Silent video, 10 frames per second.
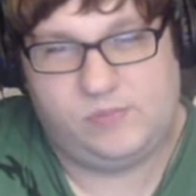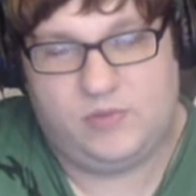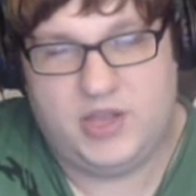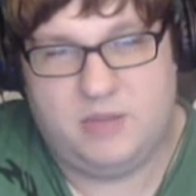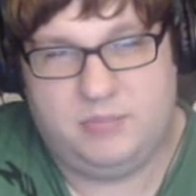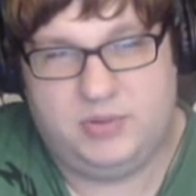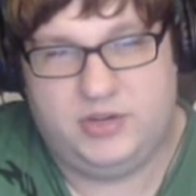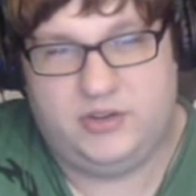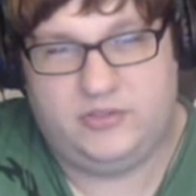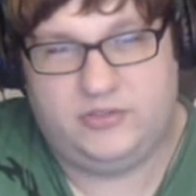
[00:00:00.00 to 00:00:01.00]
Yeah, I'm putting it
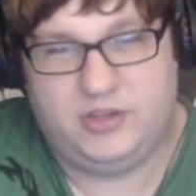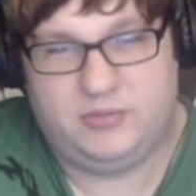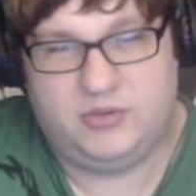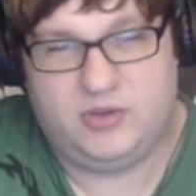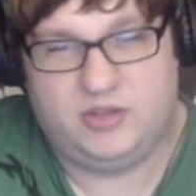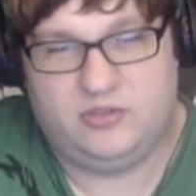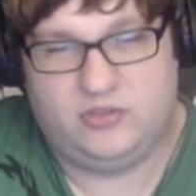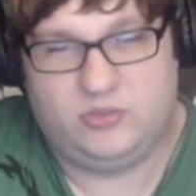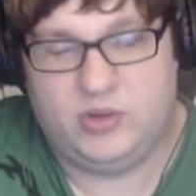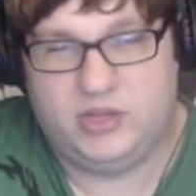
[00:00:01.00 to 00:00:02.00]
to sleep so I can just
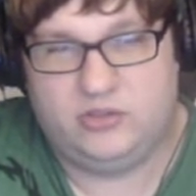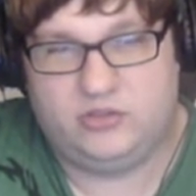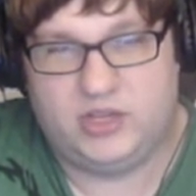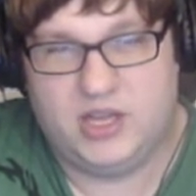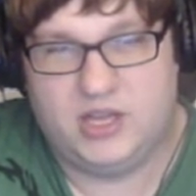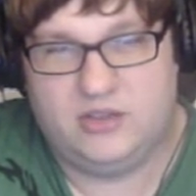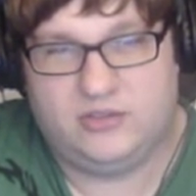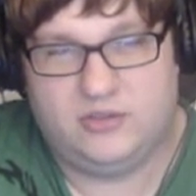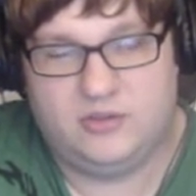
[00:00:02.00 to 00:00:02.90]
switch, I guess.